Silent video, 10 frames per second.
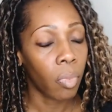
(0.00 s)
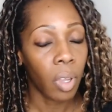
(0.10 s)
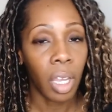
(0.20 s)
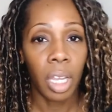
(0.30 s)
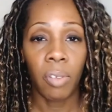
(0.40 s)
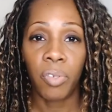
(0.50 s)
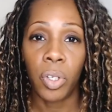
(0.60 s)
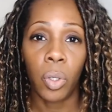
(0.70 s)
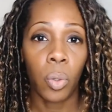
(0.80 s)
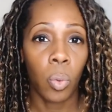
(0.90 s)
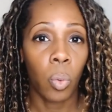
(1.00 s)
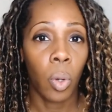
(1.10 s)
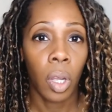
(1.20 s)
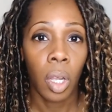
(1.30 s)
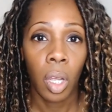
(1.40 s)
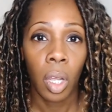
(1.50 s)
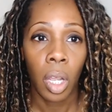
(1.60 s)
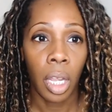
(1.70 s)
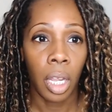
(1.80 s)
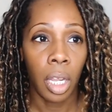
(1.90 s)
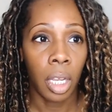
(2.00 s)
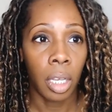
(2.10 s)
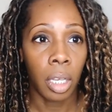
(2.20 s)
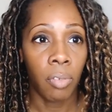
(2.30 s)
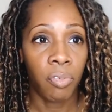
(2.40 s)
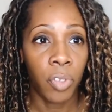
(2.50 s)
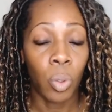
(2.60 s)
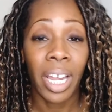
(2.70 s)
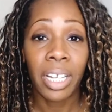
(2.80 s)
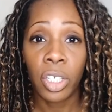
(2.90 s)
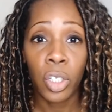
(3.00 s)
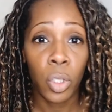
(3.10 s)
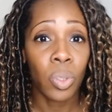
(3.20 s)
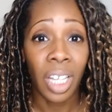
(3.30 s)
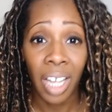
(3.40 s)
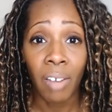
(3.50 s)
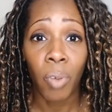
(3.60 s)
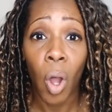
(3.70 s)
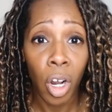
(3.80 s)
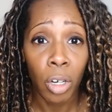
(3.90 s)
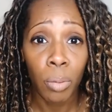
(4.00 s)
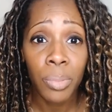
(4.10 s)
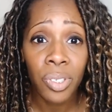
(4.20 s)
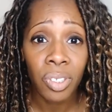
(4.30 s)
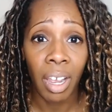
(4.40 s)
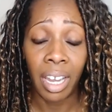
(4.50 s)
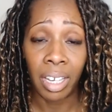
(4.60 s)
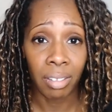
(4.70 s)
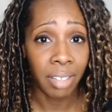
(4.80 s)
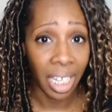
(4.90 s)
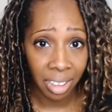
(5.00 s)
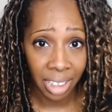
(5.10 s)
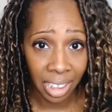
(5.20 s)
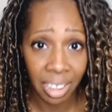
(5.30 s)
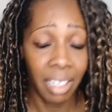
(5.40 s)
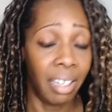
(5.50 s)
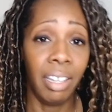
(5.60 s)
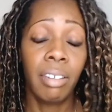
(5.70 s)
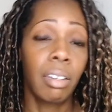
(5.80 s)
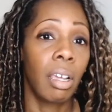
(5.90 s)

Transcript: if you like to use a lot of arms and that's it,